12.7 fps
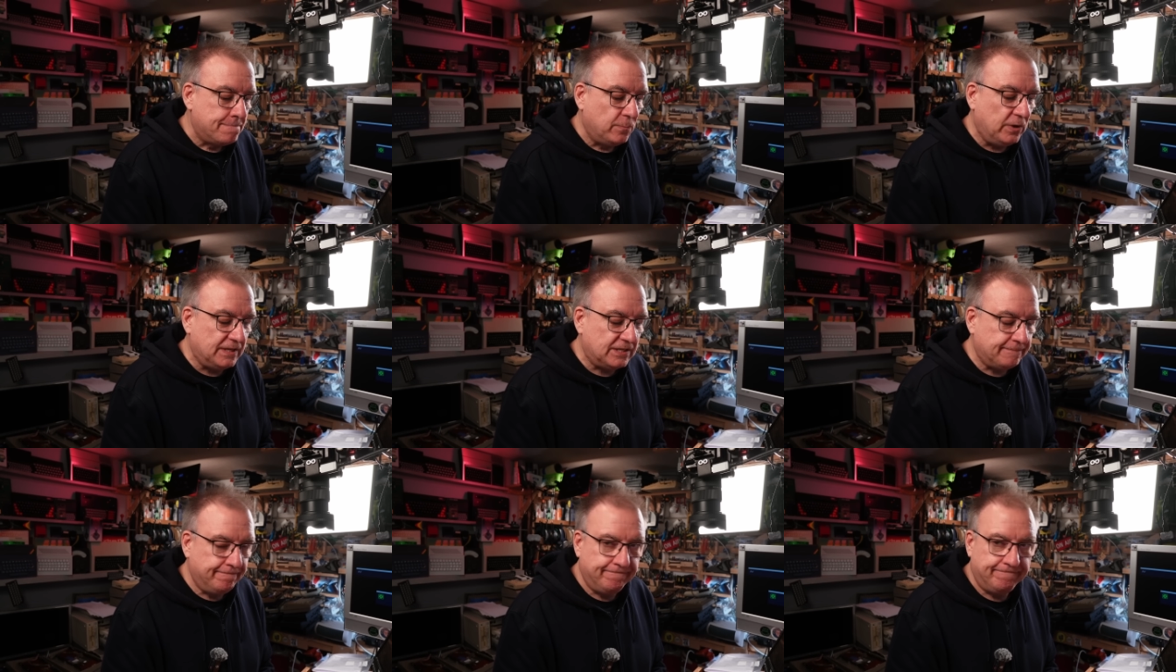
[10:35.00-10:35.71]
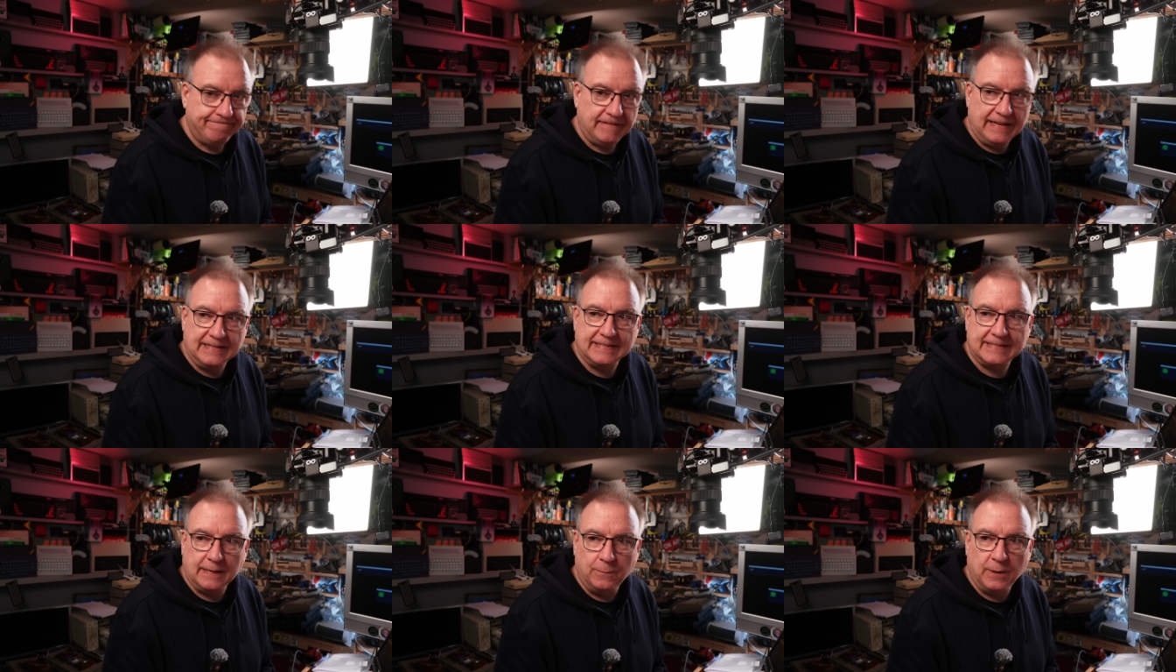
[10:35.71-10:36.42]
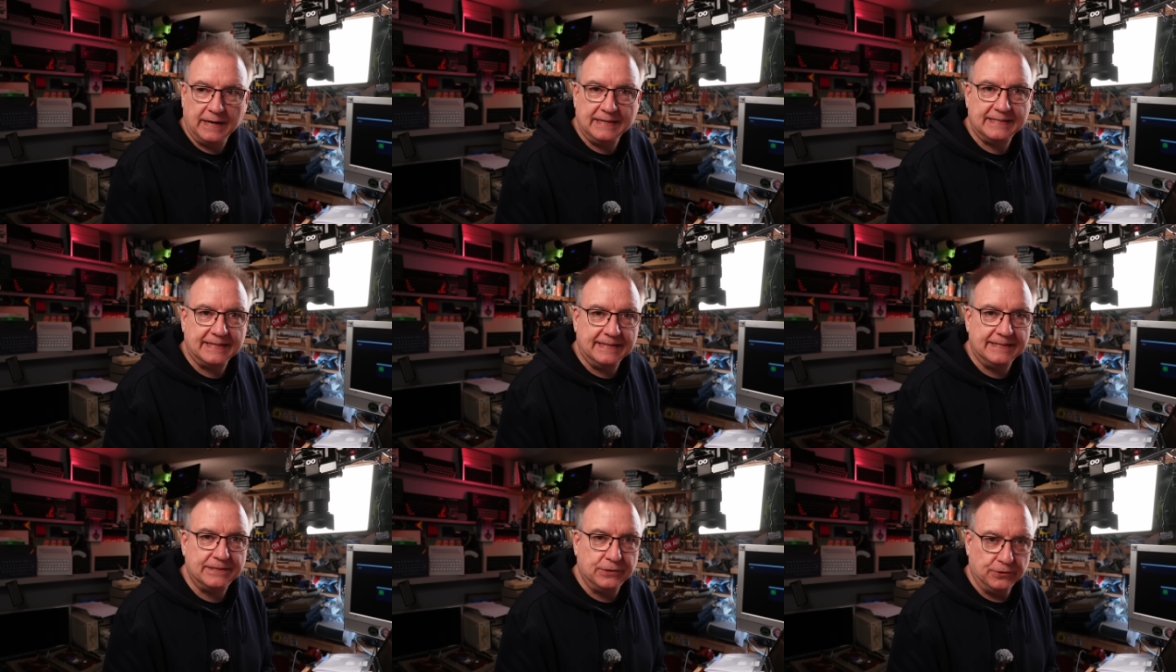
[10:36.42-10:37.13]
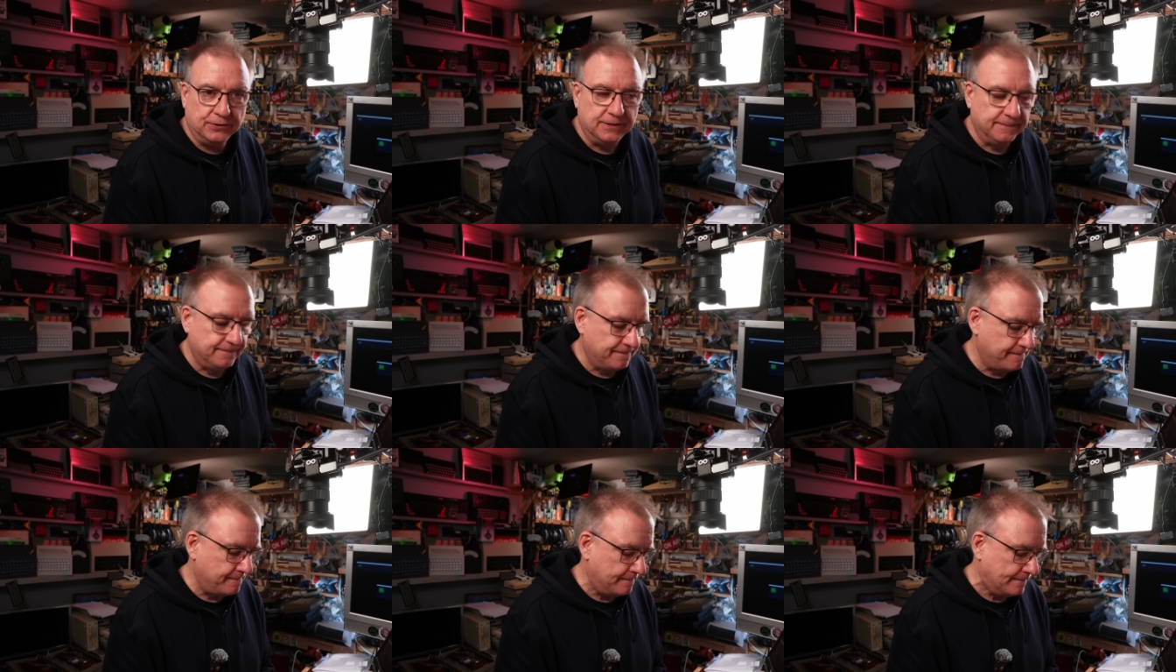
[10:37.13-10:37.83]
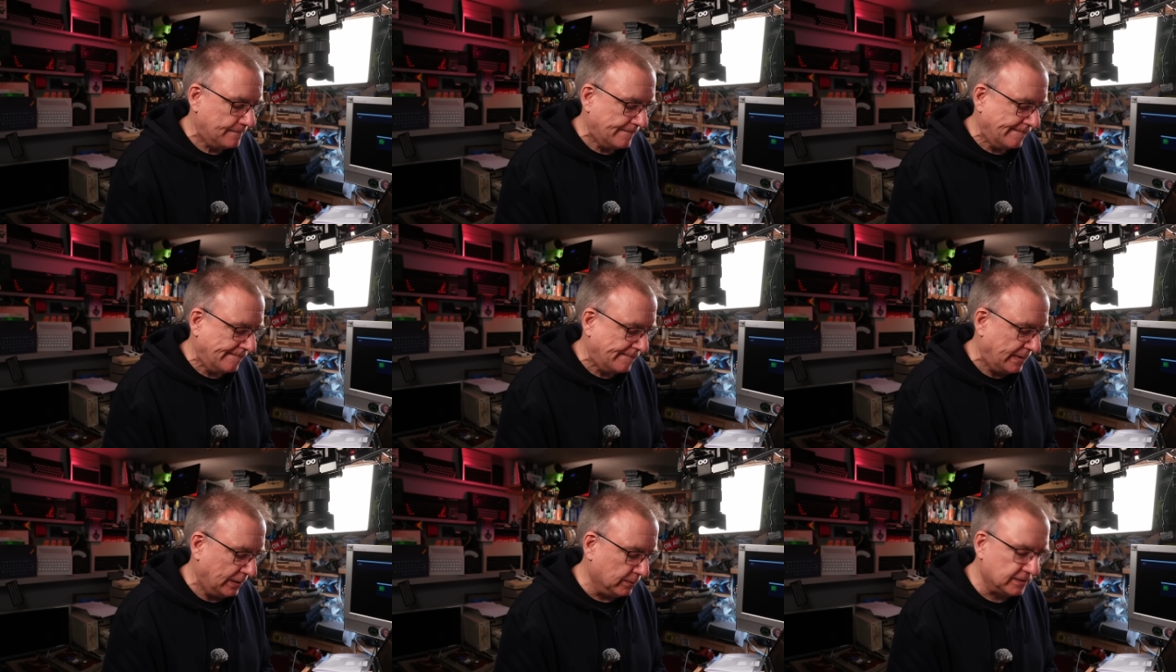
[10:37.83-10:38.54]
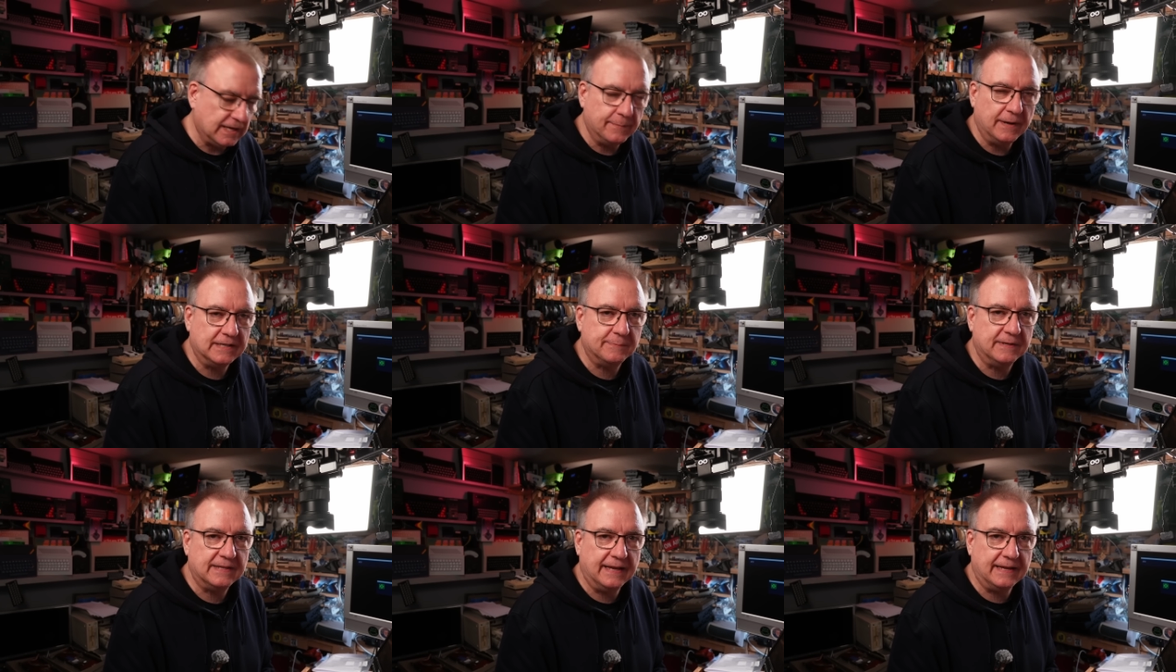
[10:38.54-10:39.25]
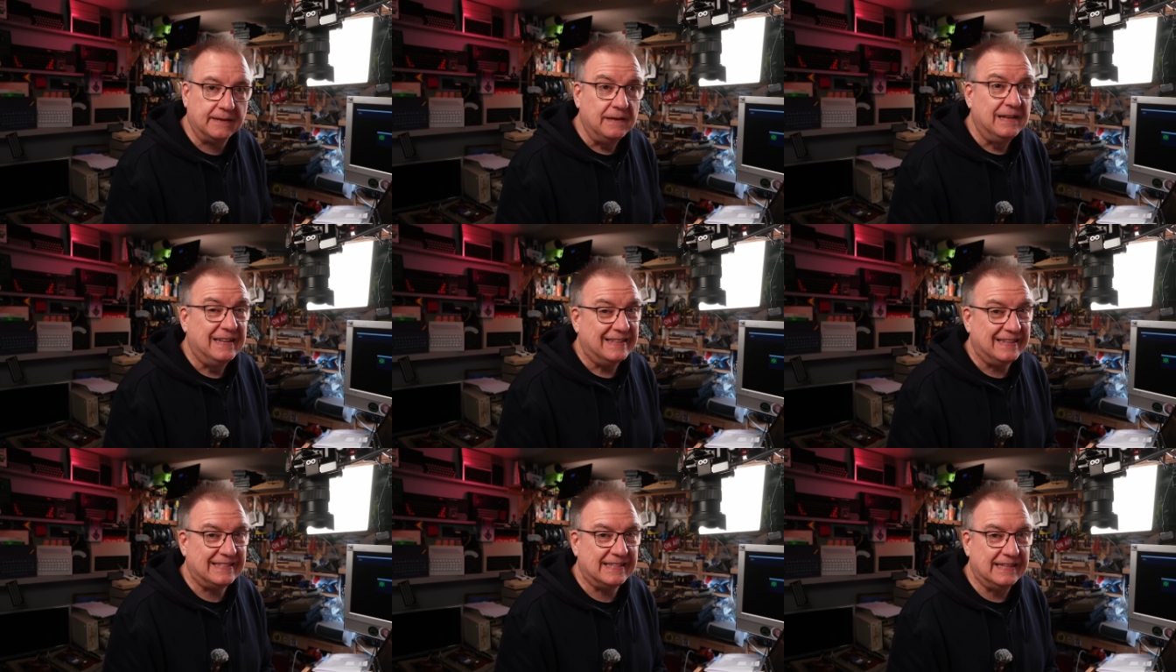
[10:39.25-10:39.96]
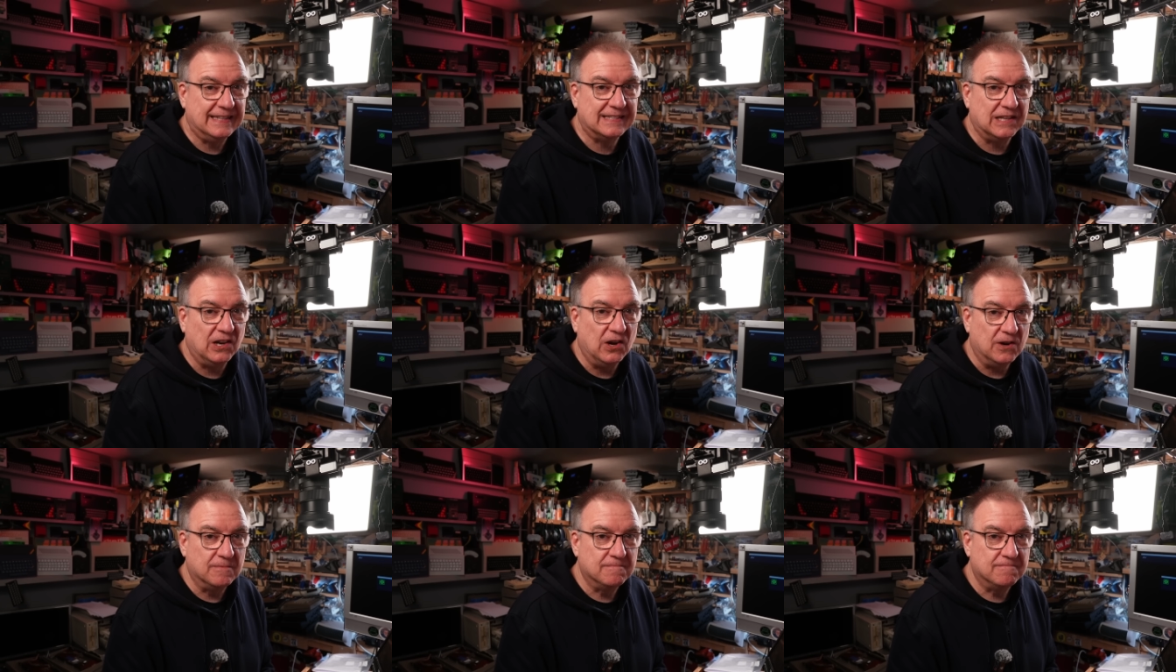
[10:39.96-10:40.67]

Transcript: Which in some ways is good, but also makes me think they see this a lot.